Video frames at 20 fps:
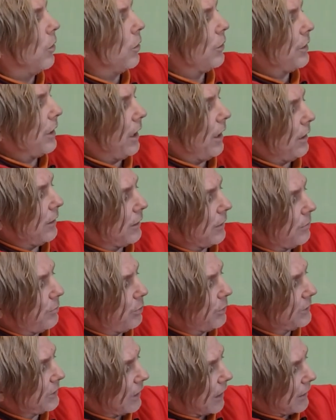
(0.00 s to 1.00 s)
Okay, the
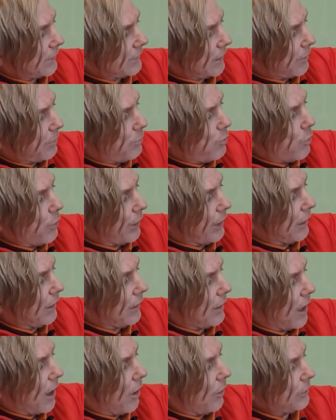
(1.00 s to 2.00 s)
stars are
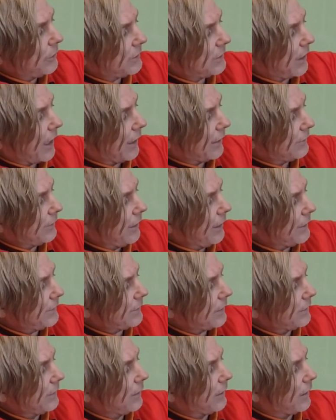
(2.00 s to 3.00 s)
pouring clouds like
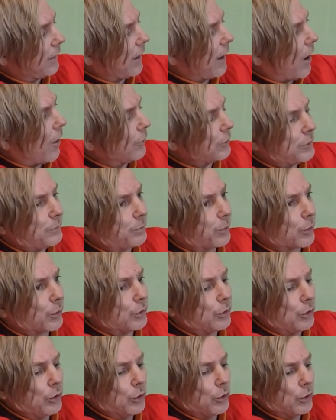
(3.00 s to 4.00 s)
this, and the clouds
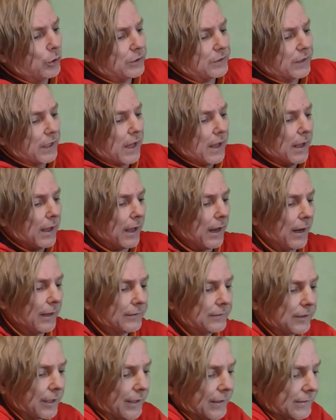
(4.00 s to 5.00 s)
produce
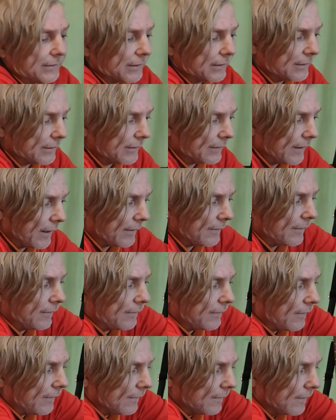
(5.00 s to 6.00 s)
electricity, that
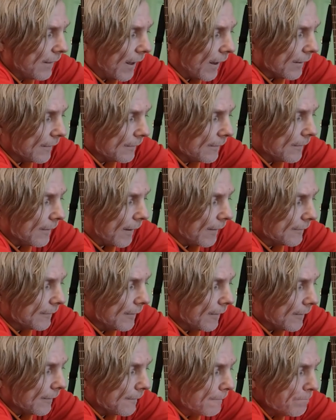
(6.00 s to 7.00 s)
it is light
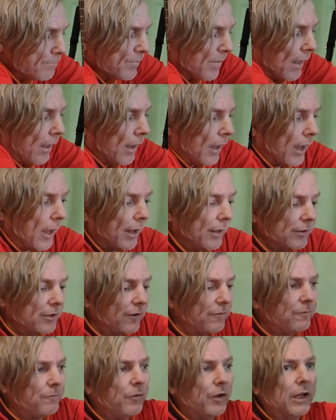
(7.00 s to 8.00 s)
like this.
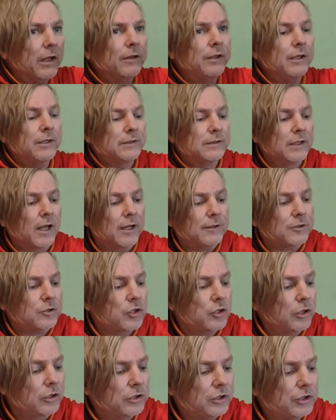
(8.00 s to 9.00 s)
And the field is
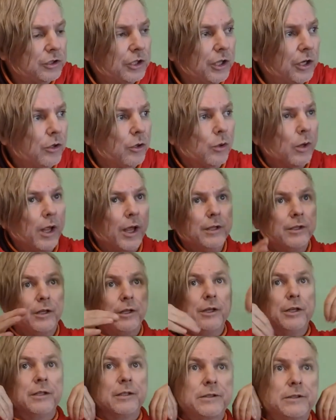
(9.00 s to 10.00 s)
not
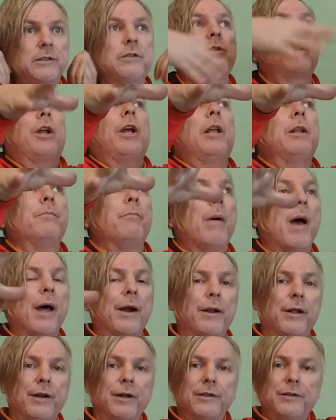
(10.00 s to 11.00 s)
circulating in a straight
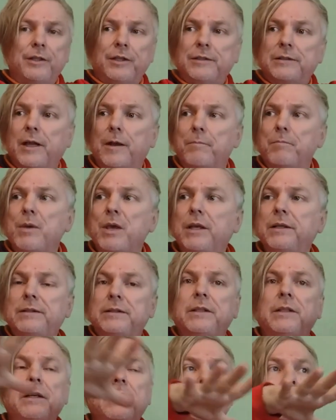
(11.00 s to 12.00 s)
manner. It is
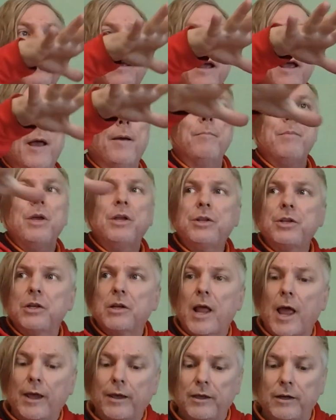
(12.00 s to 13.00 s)

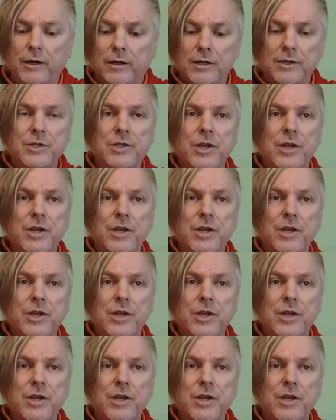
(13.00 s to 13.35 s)
emitted like in an